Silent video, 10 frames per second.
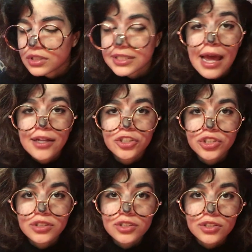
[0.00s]

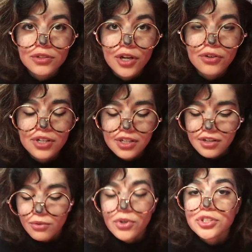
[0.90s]
Tangents, you know.
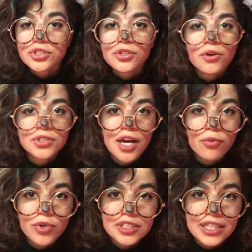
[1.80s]
Once you go
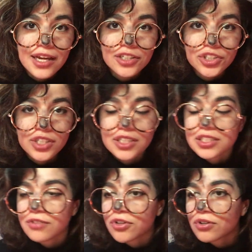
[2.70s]
down one tangent, it's
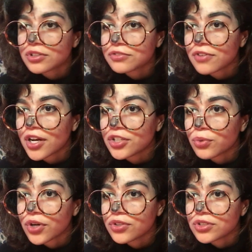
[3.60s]
difficult to find
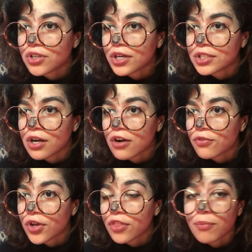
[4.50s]
where you started
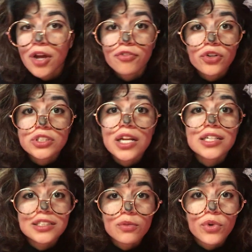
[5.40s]
off with. My first
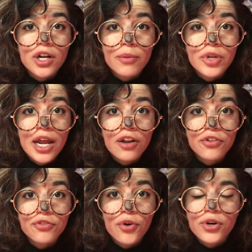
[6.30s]
lesson when coming out of
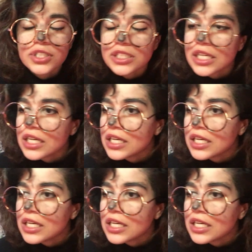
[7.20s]
the forest